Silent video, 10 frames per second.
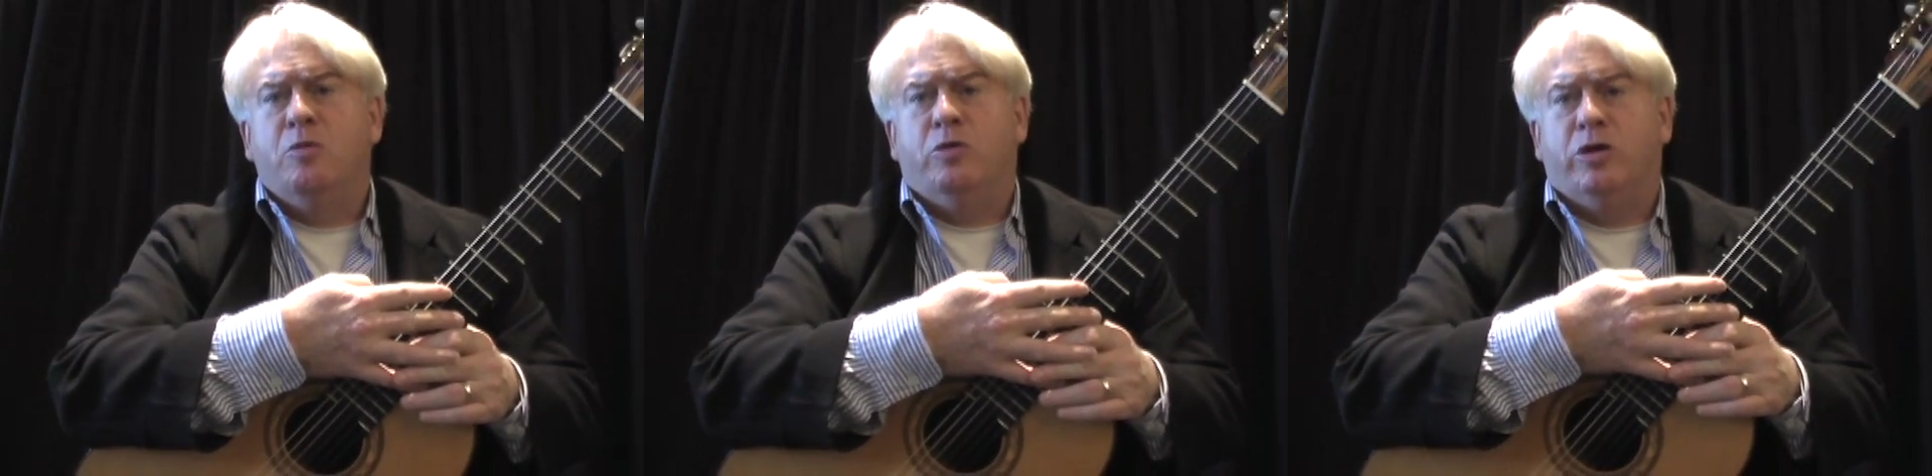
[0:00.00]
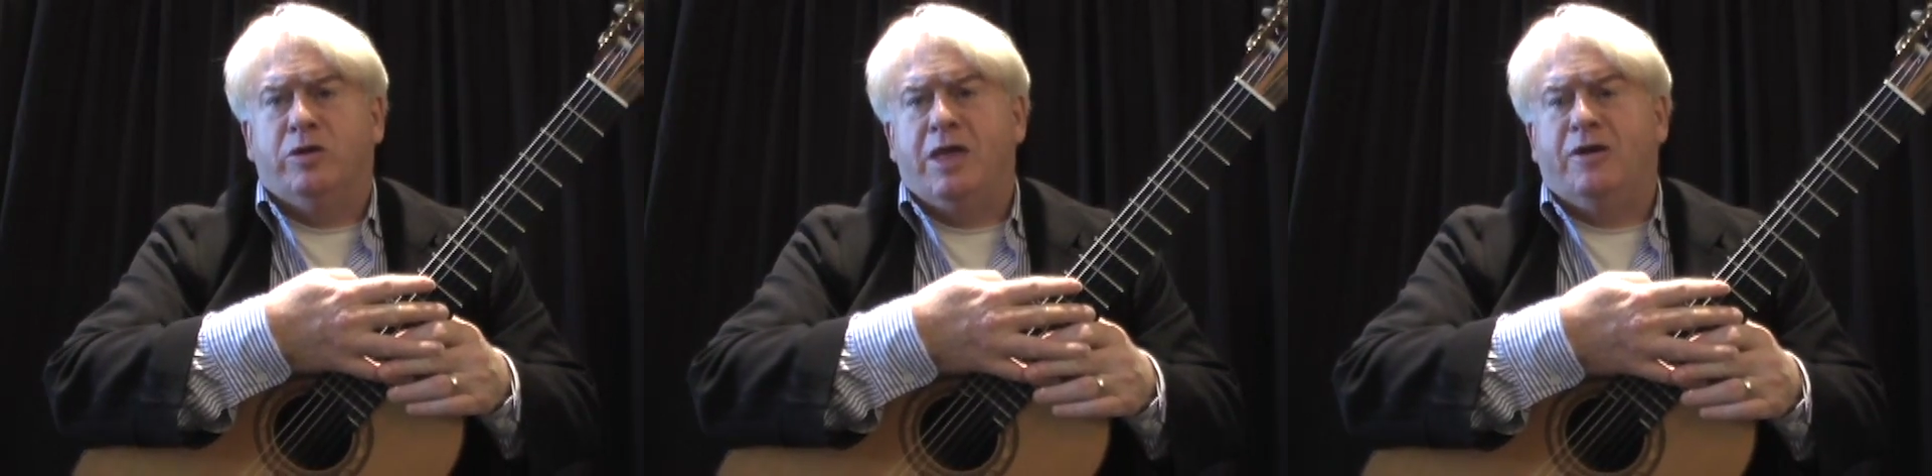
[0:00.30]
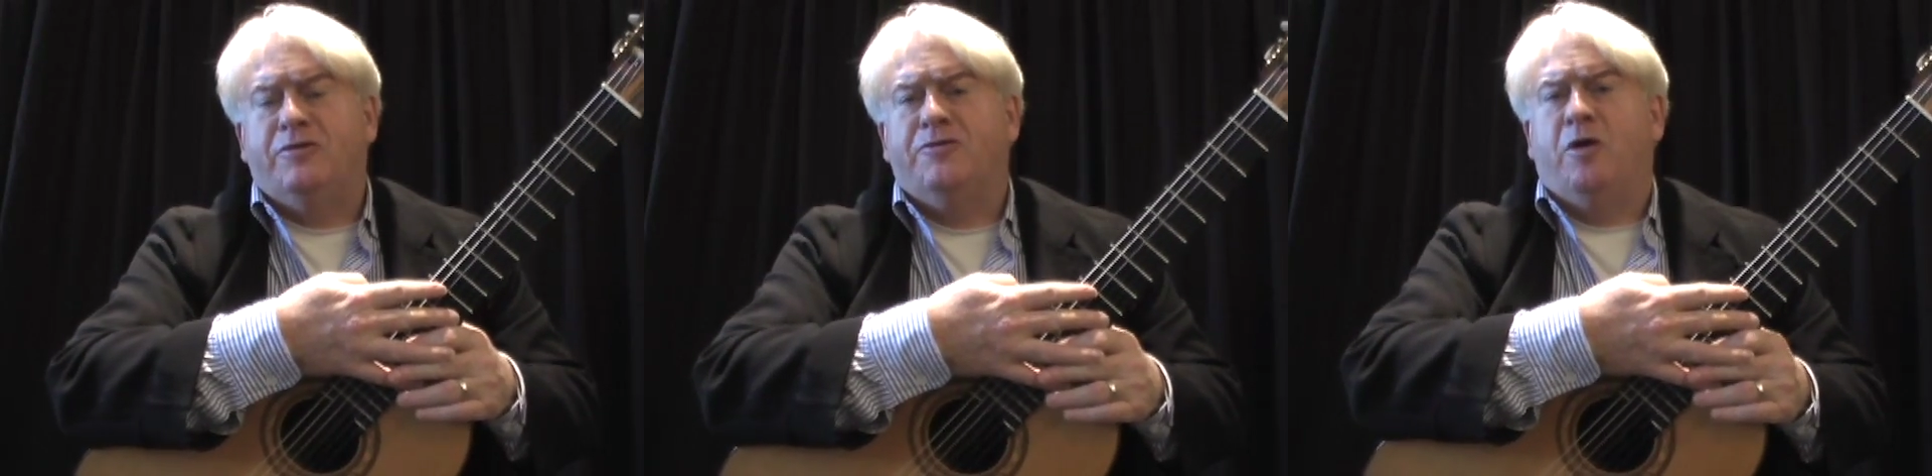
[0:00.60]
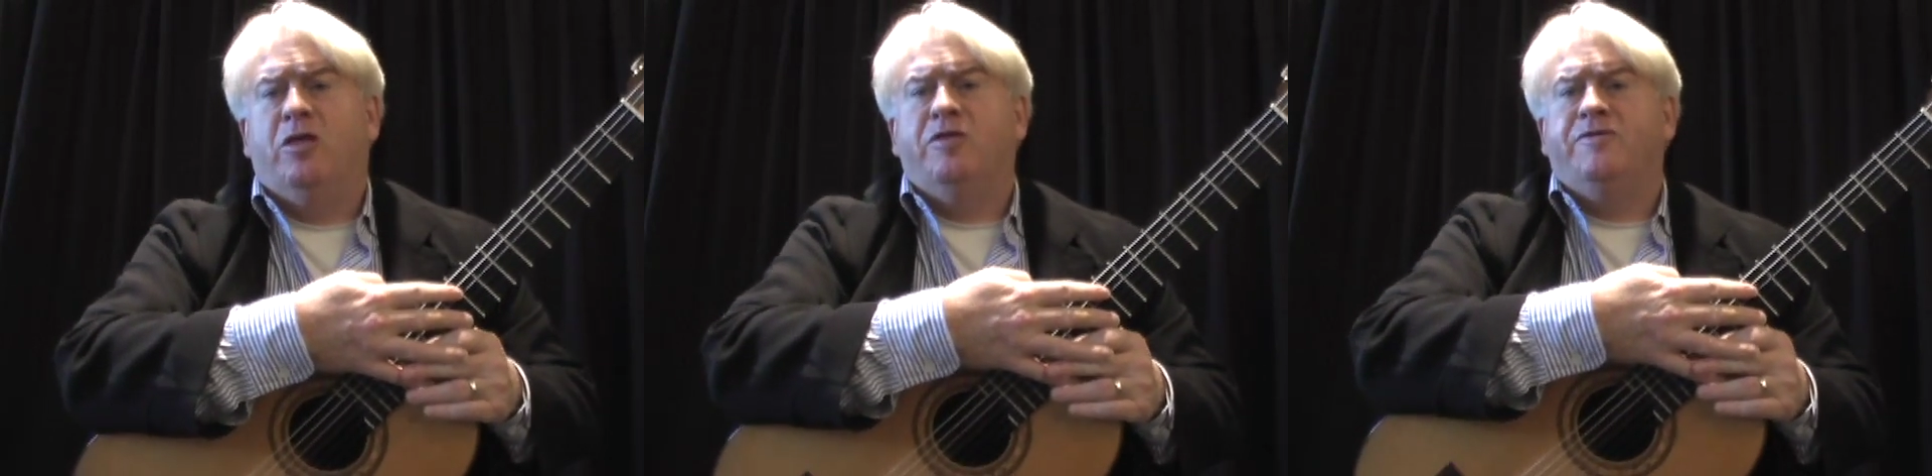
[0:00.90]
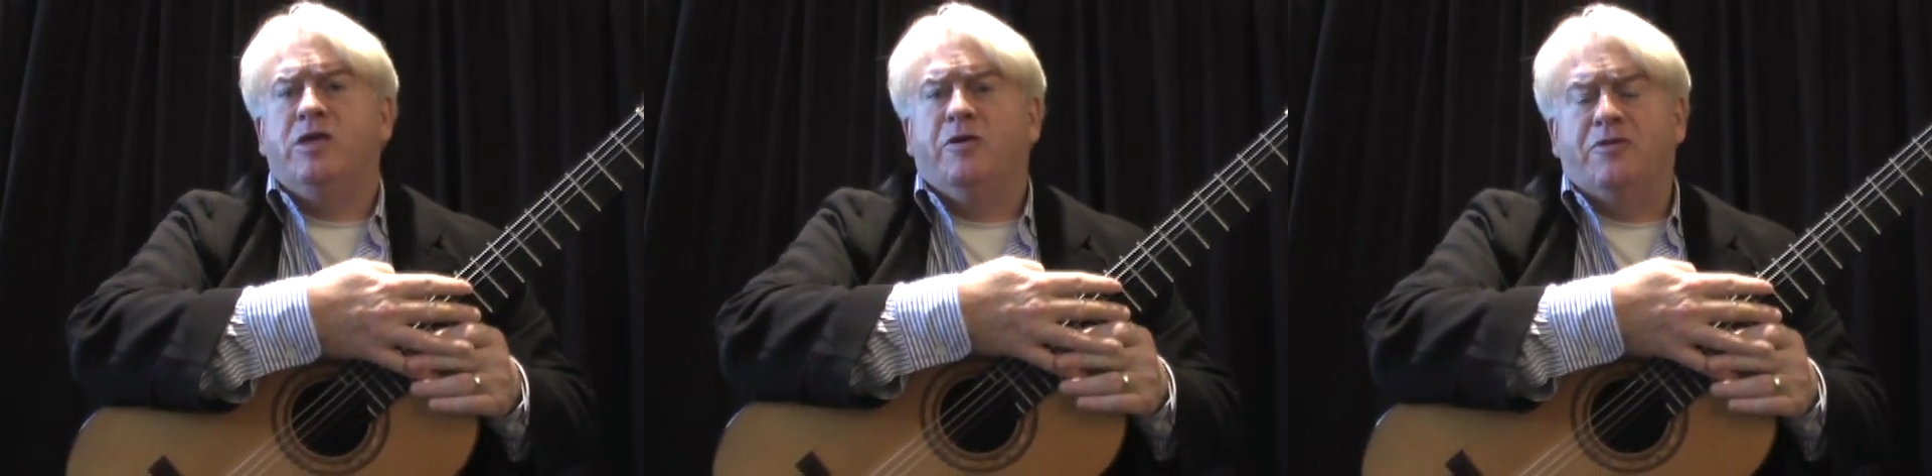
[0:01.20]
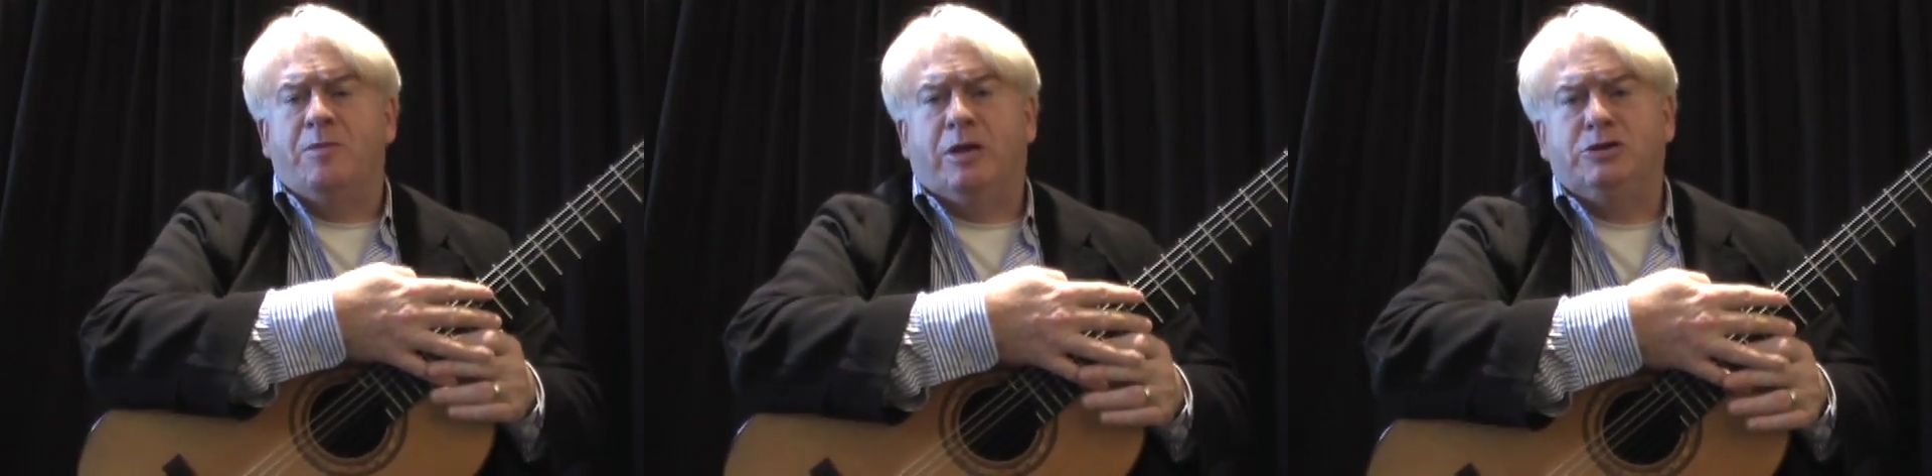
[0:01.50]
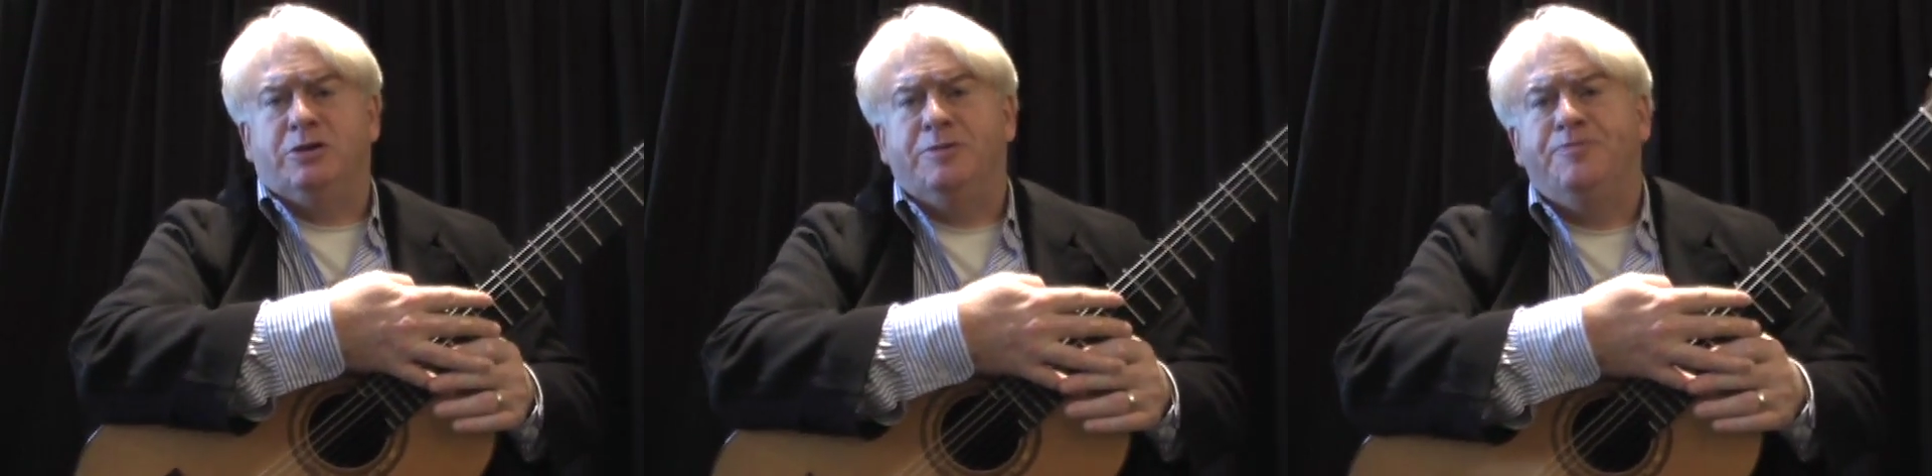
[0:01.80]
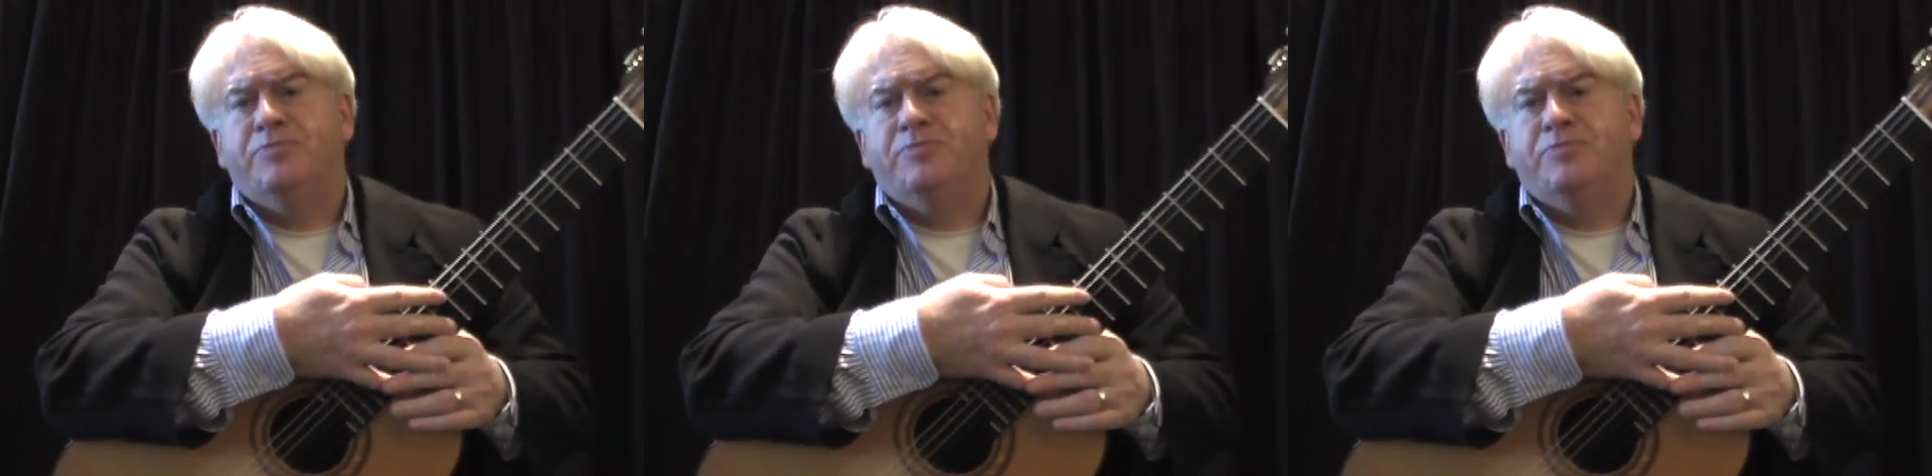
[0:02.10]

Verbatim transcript: where you can access all of the videos I mentioned.